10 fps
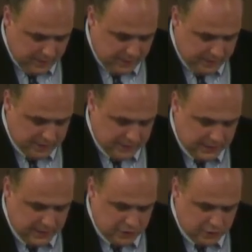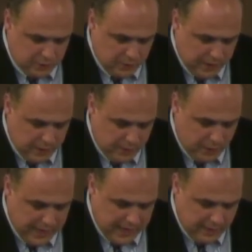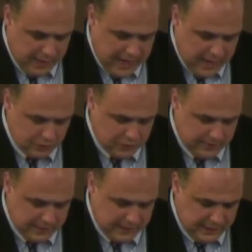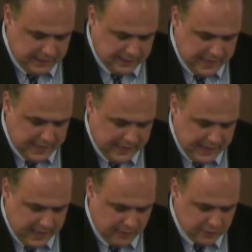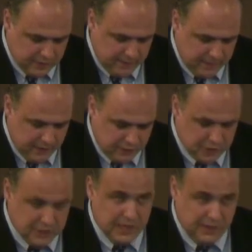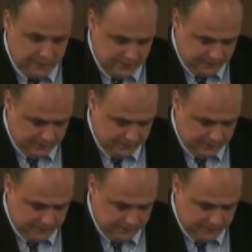their presentations will rather point out how some ideas and accounts have been conceived